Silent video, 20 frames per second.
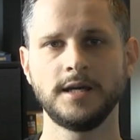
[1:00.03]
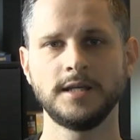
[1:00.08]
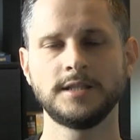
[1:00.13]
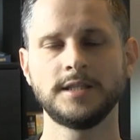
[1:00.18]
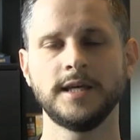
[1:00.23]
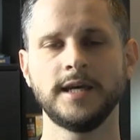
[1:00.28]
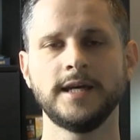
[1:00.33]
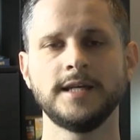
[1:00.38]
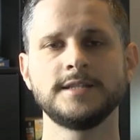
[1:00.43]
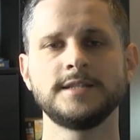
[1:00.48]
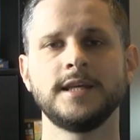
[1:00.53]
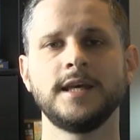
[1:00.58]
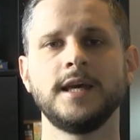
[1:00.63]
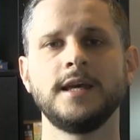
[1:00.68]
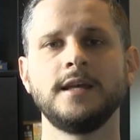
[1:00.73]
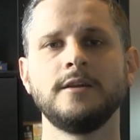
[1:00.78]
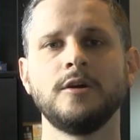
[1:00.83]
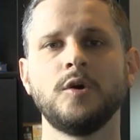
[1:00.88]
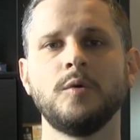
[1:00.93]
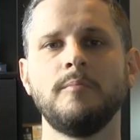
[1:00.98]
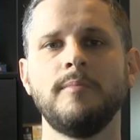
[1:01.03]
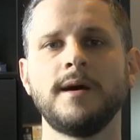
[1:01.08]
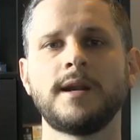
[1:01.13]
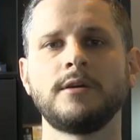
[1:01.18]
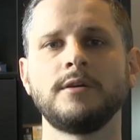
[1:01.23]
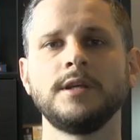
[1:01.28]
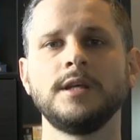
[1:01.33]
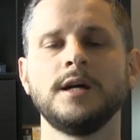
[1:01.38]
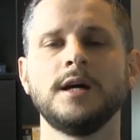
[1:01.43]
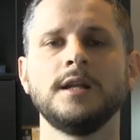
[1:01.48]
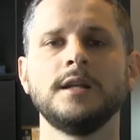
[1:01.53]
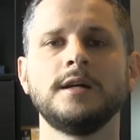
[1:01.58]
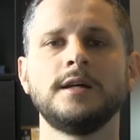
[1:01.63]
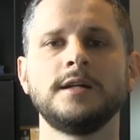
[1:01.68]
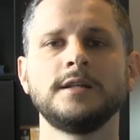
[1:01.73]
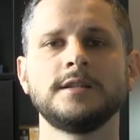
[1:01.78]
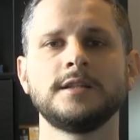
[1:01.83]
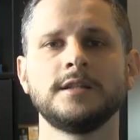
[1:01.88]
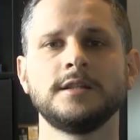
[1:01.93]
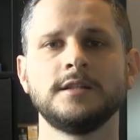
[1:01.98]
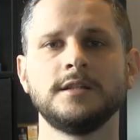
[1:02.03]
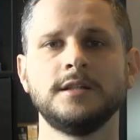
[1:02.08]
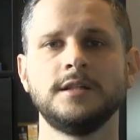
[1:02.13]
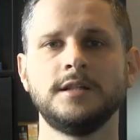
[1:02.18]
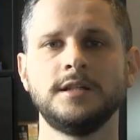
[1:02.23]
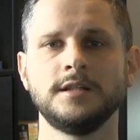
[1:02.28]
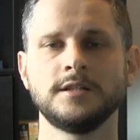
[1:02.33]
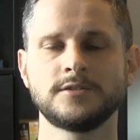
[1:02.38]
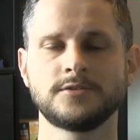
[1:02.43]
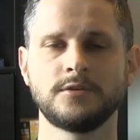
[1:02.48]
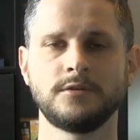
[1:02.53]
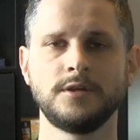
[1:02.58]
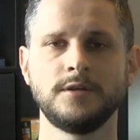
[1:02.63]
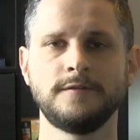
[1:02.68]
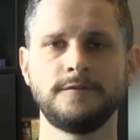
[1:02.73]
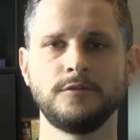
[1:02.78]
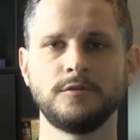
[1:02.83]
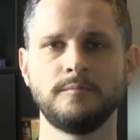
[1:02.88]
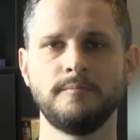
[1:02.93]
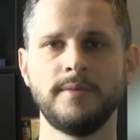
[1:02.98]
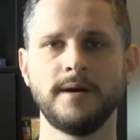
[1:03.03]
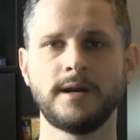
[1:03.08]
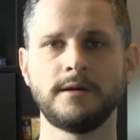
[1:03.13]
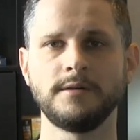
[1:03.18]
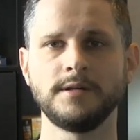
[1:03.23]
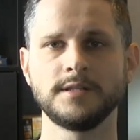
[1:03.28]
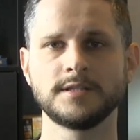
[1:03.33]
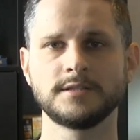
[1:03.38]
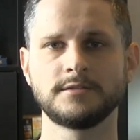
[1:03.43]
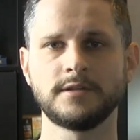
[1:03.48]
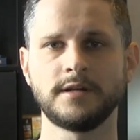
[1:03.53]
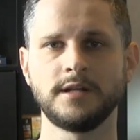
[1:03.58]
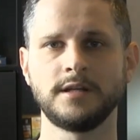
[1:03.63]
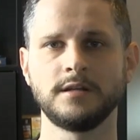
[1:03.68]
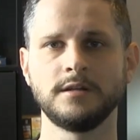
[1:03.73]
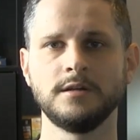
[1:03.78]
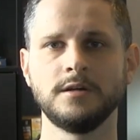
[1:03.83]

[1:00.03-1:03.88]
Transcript: It has a low battery alert, so if your battery is running